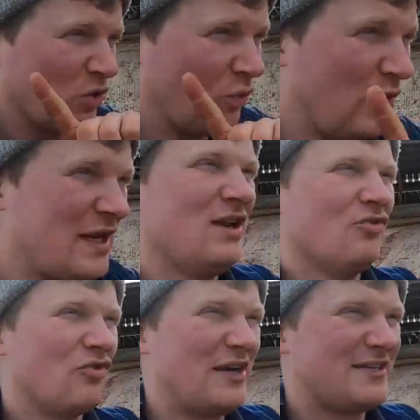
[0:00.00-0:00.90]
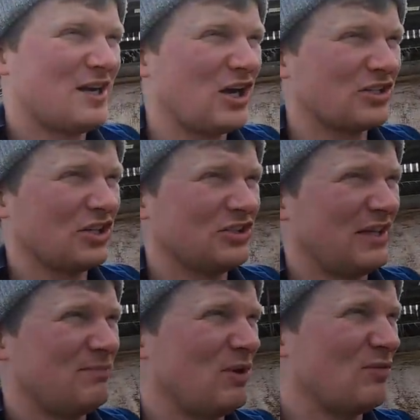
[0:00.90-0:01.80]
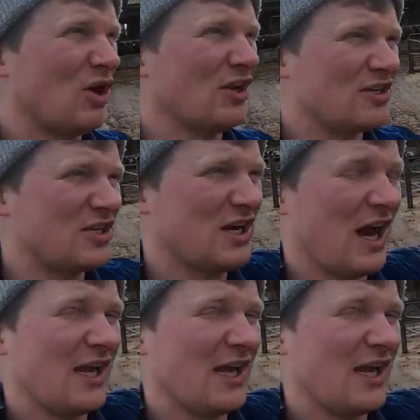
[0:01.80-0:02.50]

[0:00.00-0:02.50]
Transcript: We restocked on TP merch.